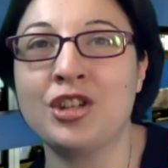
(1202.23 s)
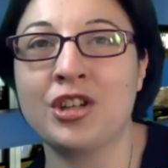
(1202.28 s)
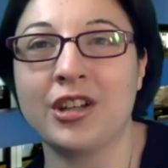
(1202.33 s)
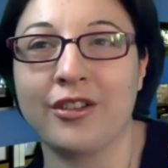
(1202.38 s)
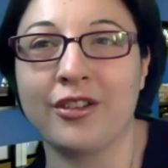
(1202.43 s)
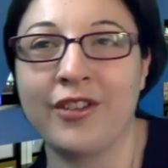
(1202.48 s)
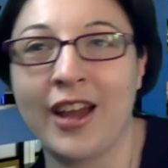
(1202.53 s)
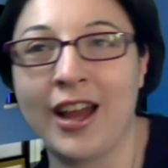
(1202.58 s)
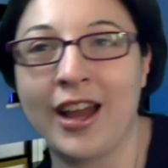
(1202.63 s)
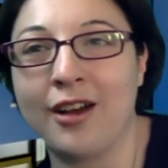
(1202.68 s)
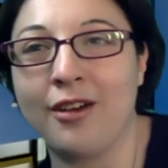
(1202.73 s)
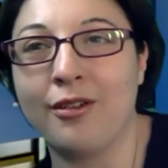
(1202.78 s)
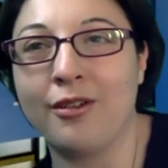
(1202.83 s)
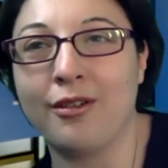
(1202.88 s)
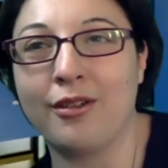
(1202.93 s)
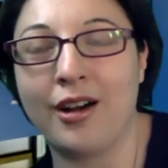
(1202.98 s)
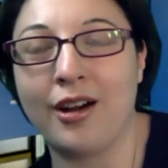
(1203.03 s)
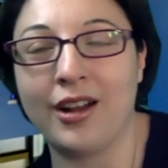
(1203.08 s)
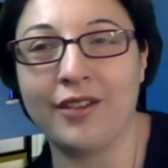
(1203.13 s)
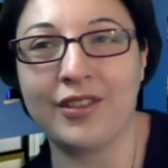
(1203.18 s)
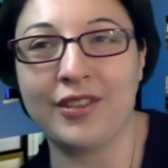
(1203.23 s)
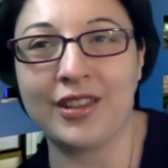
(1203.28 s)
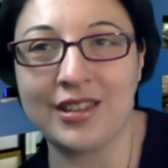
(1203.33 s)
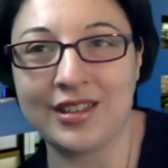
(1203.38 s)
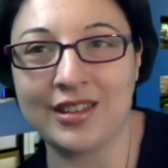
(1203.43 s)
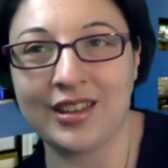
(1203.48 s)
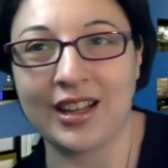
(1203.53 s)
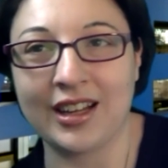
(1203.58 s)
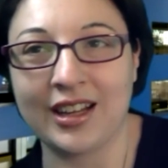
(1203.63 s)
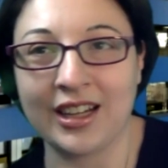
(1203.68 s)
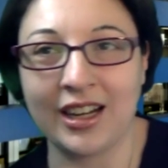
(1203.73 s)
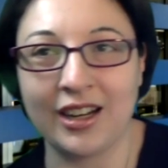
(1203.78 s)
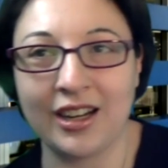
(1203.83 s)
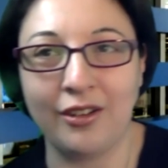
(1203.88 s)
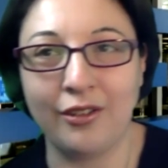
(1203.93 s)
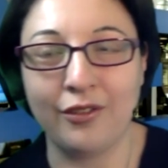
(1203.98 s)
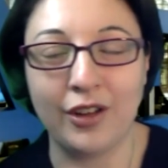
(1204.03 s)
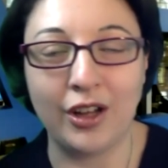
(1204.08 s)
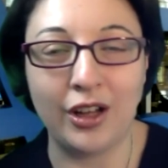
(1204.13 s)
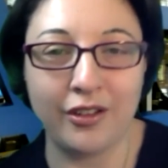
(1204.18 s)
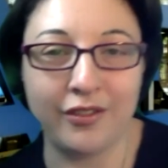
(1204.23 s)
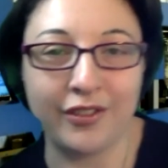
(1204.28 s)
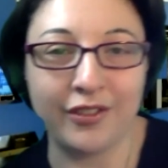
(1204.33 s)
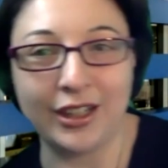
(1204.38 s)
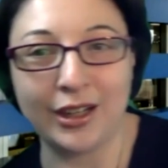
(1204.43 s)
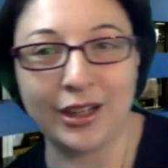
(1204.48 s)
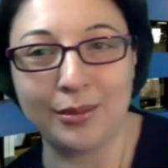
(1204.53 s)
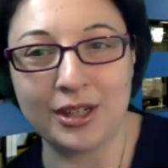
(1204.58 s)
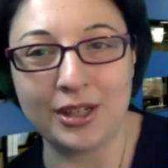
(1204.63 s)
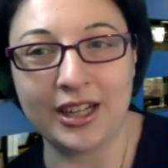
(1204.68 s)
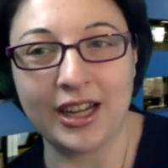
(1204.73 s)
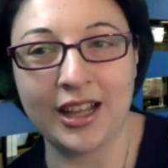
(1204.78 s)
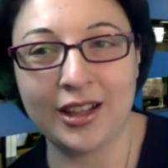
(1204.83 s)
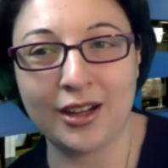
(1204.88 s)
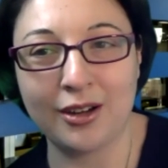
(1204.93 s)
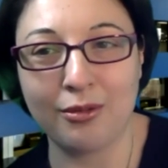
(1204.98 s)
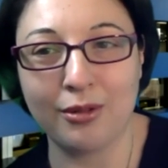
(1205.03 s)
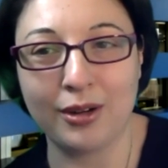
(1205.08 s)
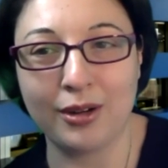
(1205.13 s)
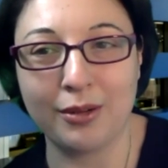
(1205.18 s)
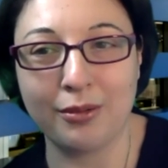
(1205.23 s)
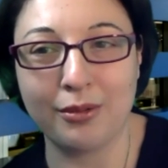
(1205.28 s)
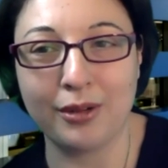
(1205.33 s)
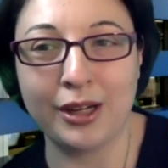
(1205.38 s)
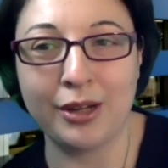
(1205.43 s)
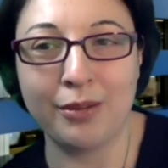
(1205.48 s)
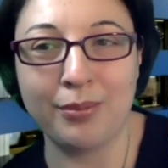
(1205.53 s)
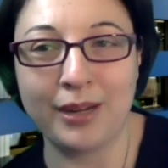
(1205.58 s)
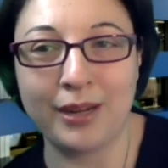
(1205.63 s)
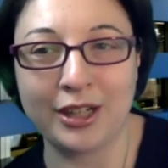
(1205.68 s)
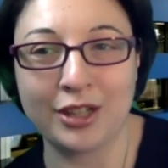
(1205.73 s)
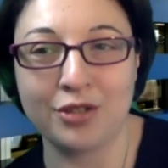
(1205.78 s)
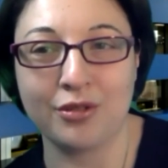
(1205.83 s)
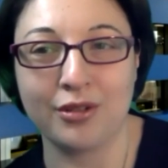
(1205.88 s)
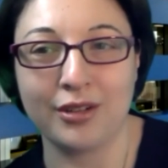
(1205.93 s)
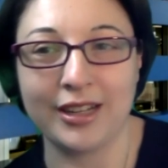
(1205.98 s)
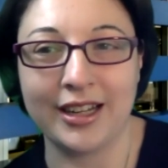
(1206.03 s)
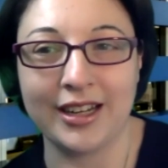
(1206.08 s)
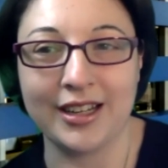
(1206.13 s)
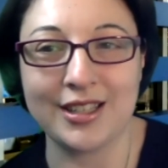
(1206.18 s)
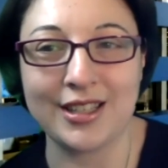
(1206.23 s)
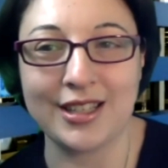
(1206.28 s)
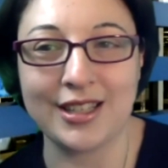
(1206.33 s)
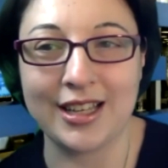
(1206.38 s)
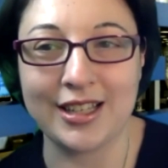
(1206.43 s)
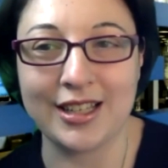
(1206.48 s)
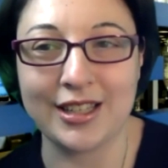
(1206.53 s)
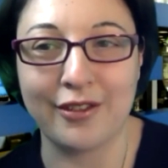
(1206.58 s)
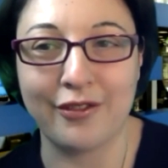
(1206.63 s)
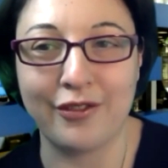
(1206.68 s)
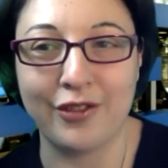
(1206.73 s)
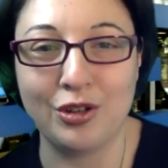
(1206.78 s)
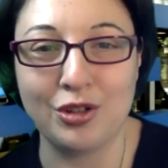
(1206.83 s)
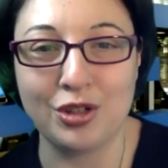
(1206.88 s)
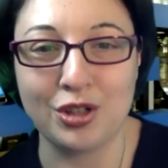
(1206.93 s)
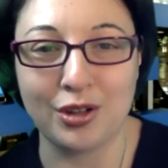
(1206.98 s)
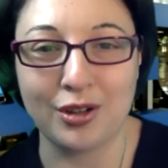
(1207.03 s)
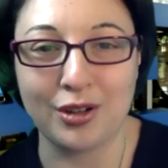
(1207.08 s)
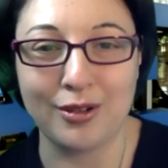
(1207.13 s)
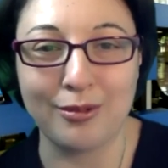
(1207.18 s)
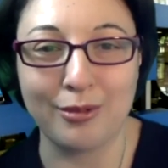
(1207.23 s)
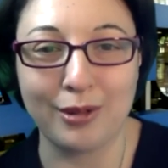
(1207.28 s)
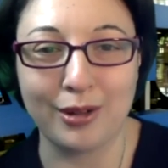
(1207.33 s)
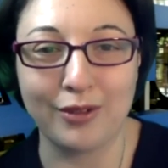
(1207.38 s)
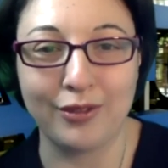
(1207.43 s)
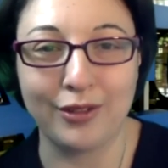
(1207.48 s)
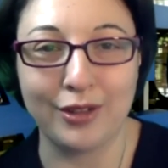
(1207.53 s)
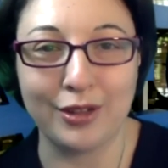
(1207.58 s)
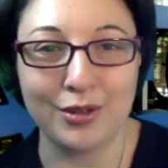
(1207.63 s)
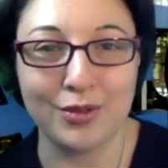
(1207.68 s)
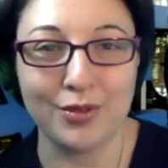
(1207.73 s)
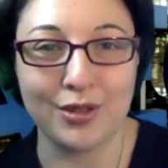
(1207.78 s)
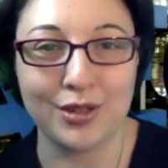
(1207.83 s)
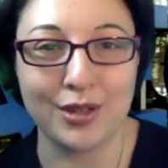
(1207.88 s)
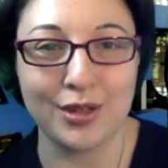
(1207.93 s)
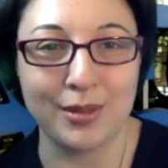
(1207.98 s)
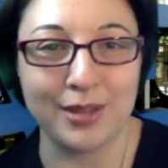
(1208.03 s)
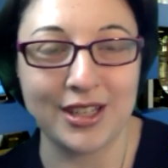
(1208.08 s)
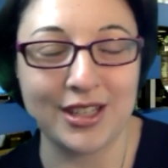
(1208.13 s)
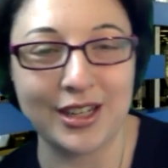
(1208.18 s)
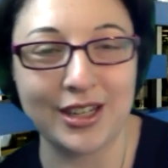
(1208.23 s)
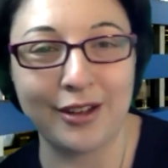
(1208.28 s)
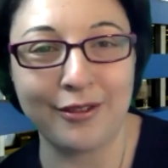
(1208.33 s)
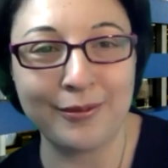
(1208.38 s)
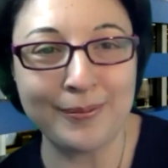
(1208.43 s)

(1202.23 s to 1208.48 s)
of how all of this is going to kind of evolve and come together? What are you picturing as the future workflows for some of this stuff?